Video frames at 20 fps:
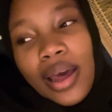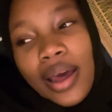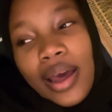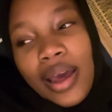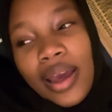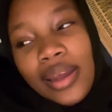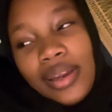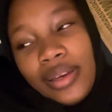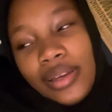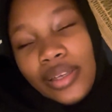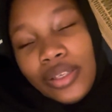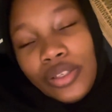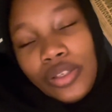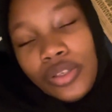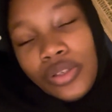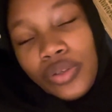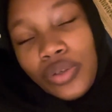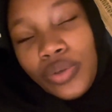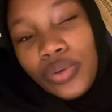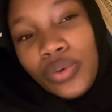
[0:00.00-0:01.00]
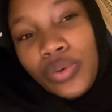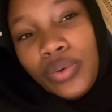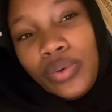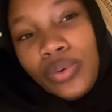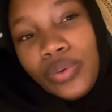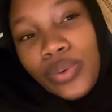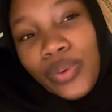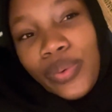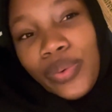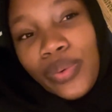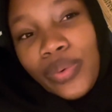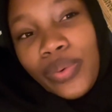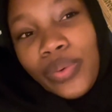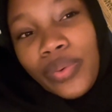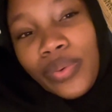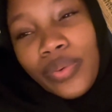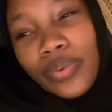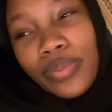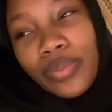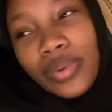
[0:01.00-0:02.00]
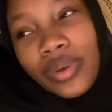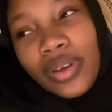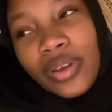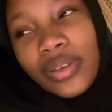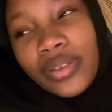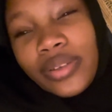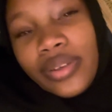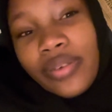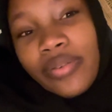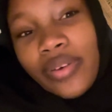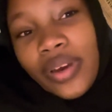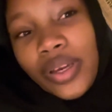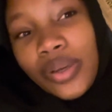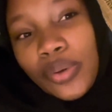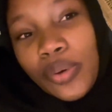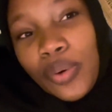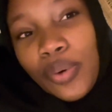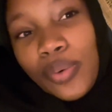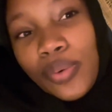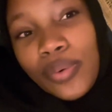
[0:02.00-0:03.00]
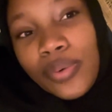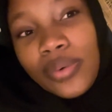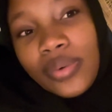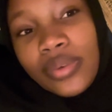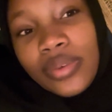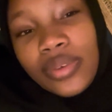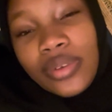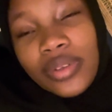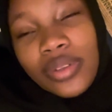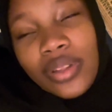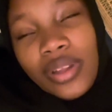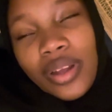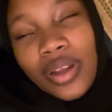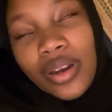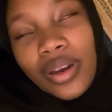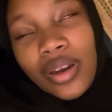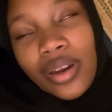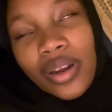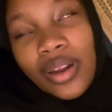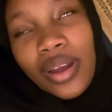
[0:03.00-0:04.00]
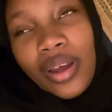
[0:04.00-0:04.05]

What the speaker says: I need to do, because if I don't, then